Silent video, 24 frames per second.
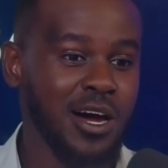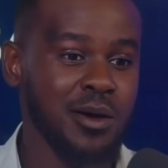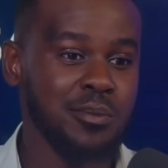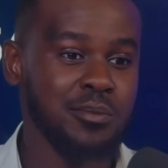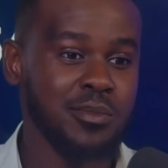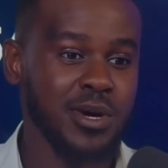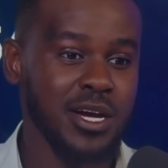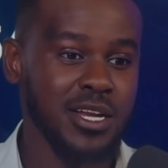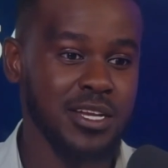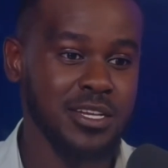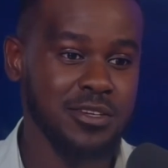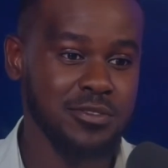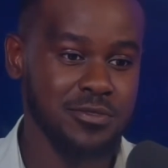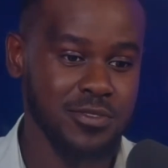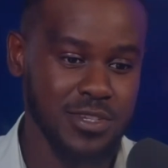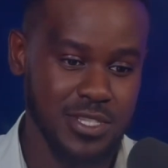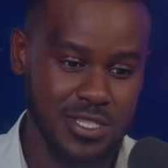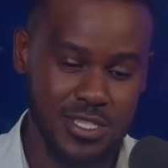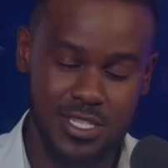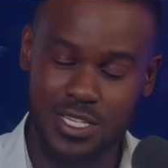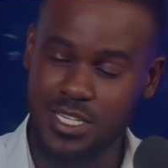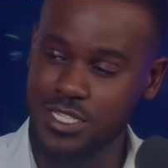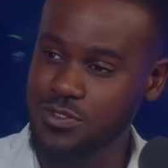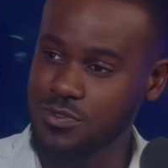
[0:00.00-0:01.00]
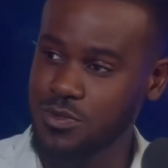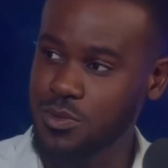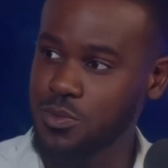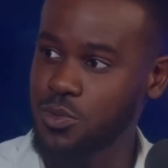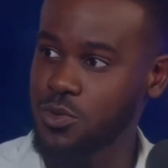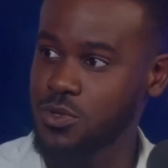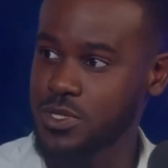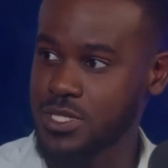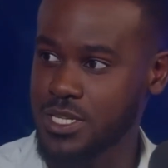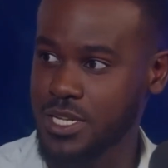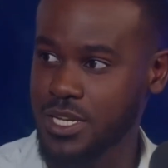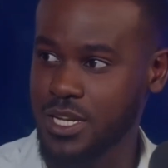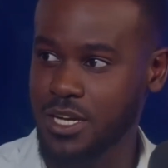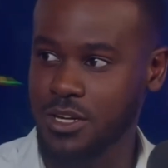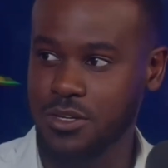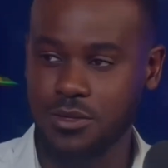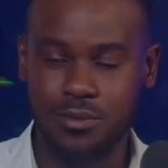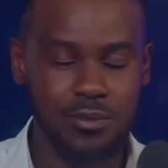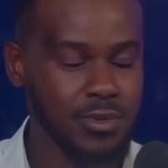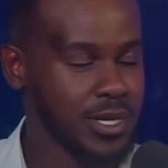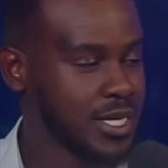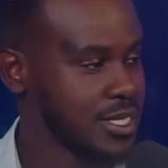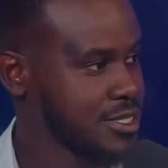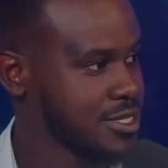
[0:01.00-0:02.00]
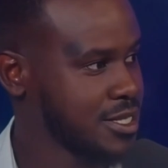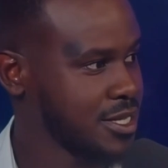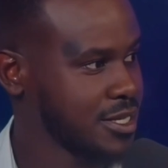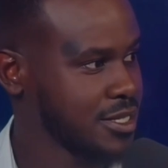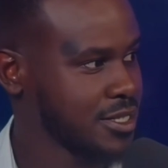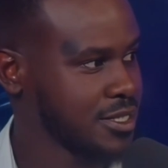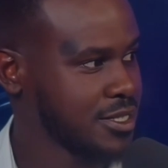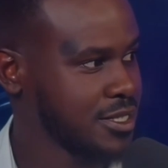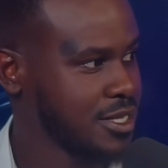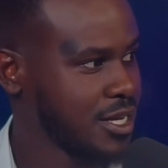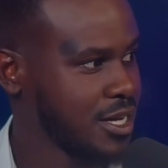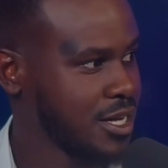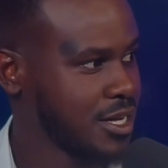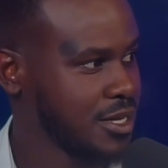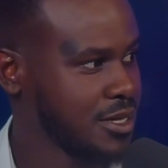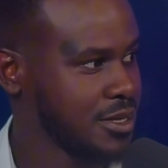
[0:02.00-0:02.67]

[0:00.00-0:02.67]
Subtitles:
I'm an investigative reporter now, but I started